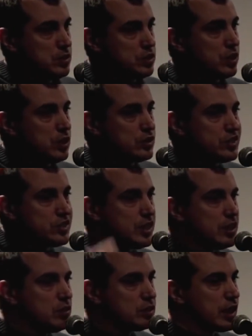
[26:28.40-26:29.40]
so that a
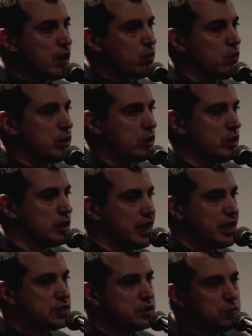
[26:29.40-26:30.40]
single network
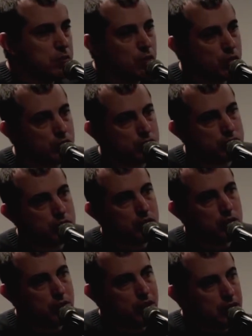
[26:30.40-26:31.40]
can support
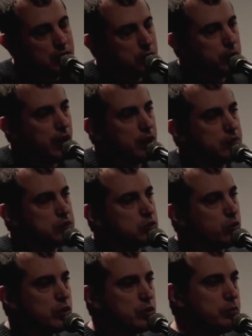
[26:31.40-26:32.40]
making payments
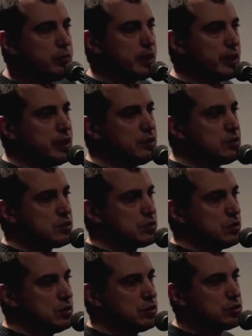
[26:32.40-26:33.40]
worth billions
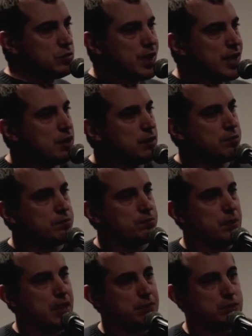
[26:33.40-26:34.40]
to making
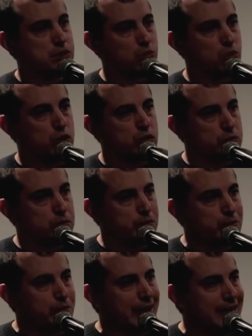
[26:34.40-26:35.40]
payments worth
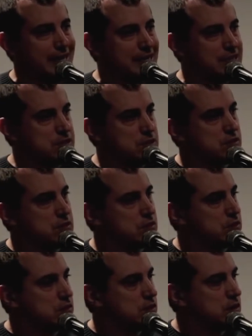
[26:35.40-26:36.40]
pennies.
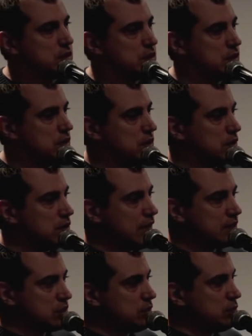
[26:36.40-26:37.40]

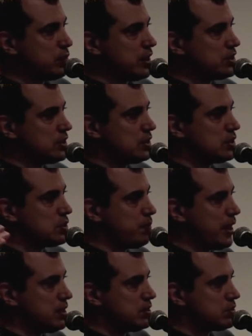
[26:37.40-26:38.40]
That's compressing
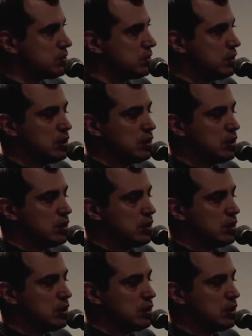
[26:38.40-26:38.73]
space.